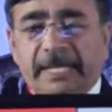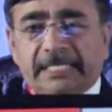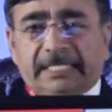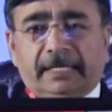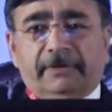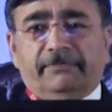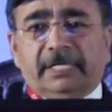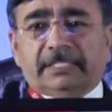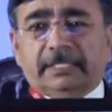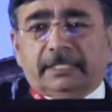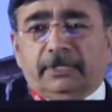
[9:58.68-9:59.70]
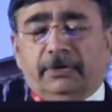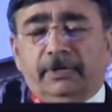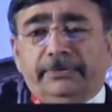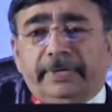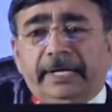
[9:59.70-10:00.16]
basic infrastructure,
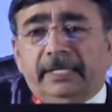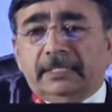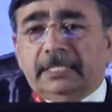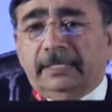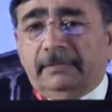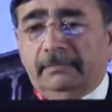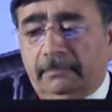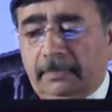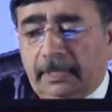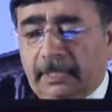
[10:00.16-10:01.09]
what you need is